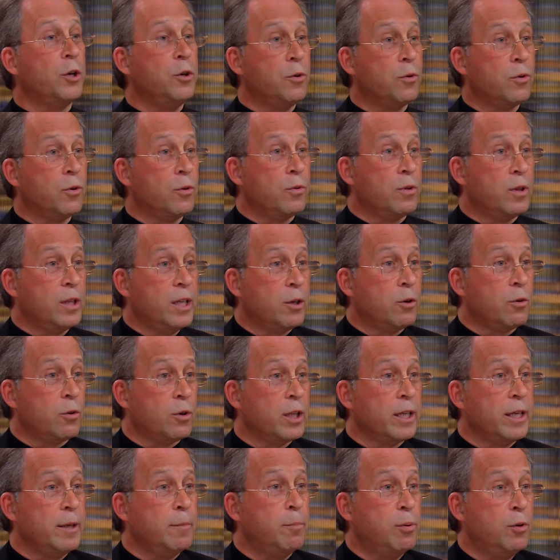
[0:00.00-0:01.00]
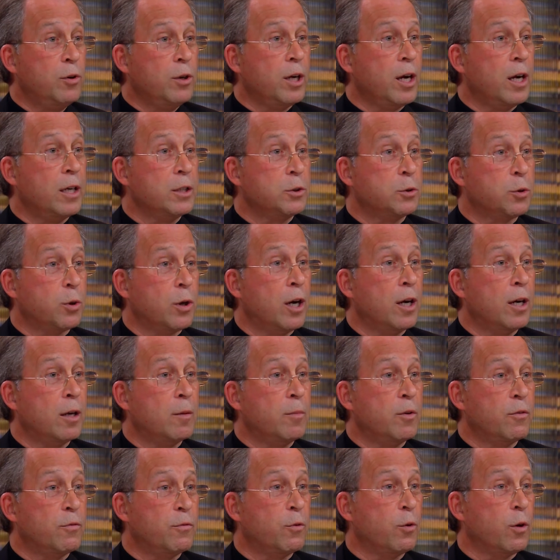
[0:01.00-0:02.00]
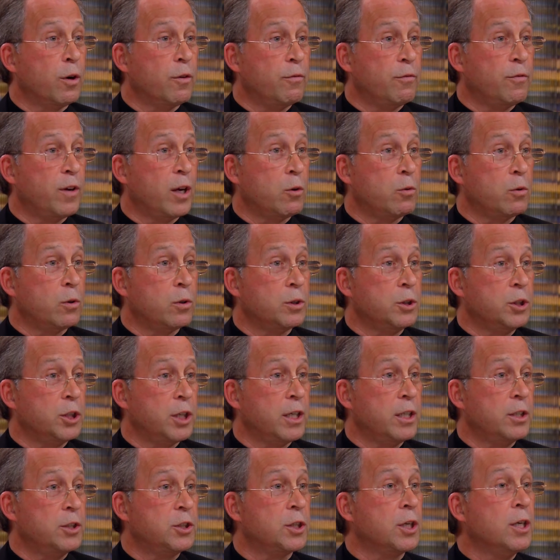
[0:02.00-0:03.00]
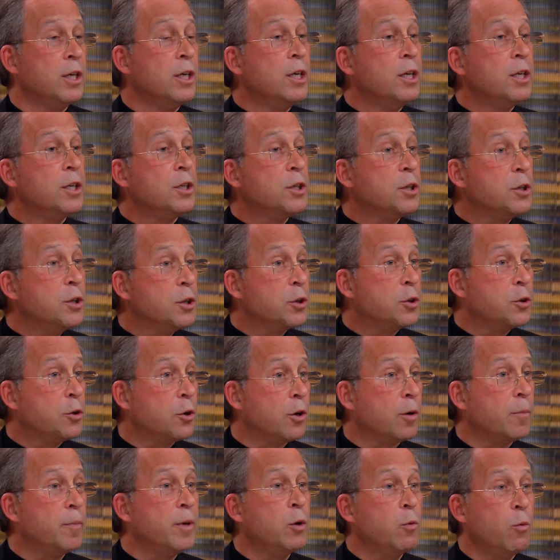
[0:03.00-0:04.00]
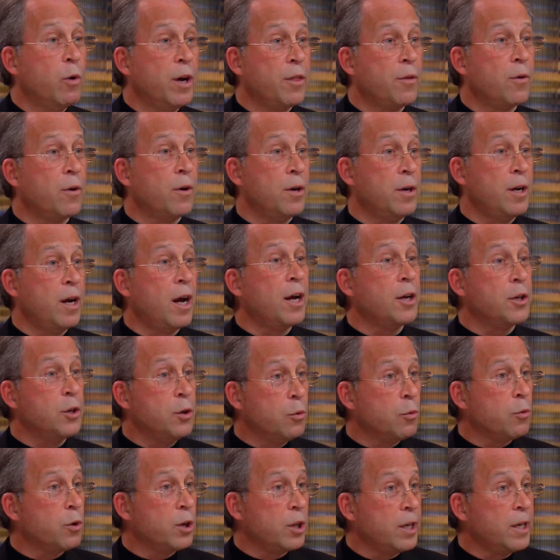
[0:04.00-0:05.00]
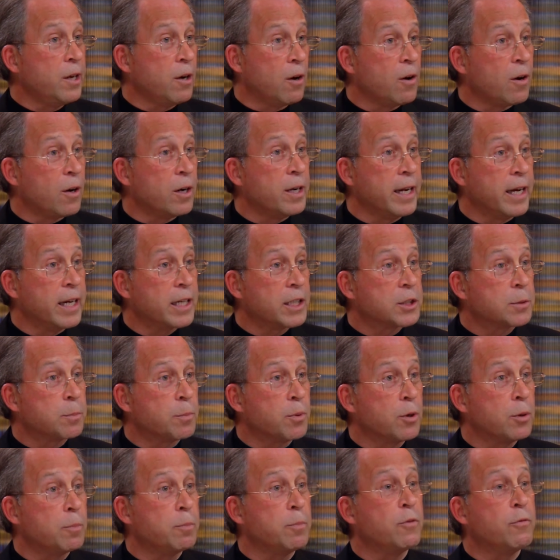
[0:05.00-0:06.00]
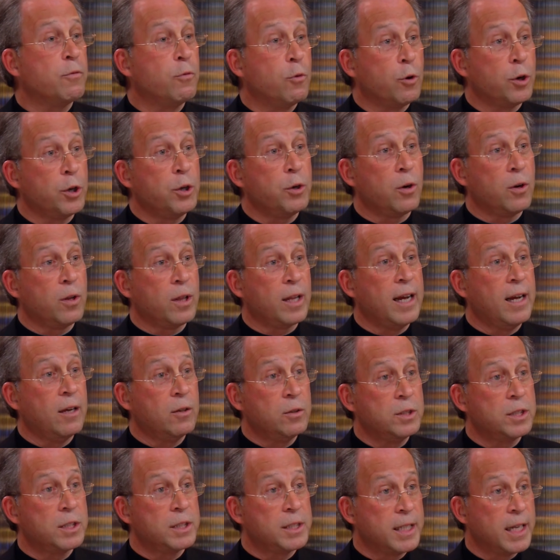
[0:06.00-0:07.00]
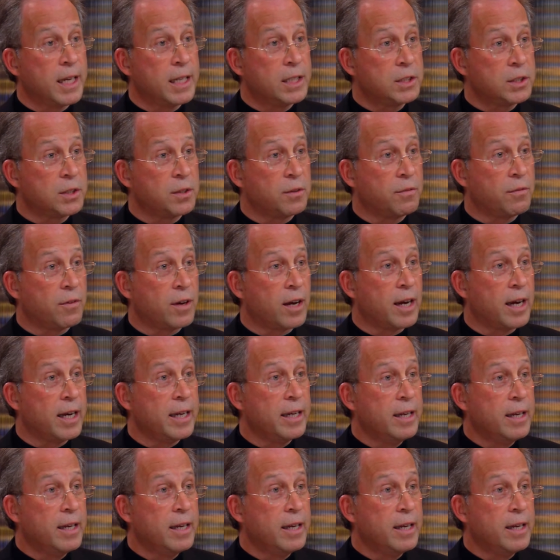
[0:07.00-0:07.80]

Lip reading: you're literally put on trial before a federal judge to determine whether or not you really are an expert before you're allowed to testify.